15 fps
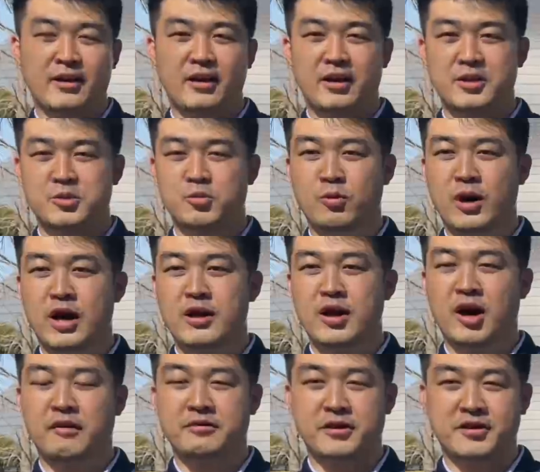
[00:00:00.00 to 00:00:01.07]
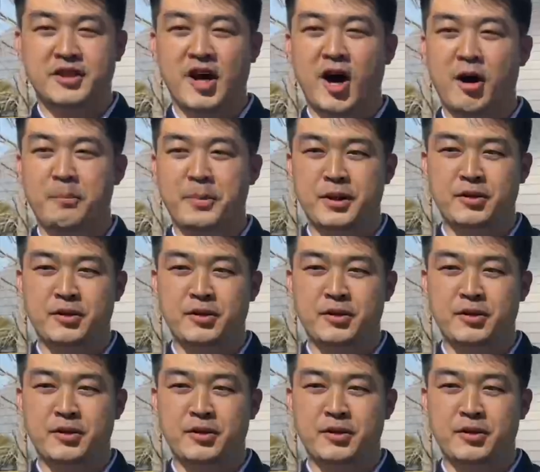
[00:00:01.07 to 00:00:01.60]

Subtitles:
is one of the top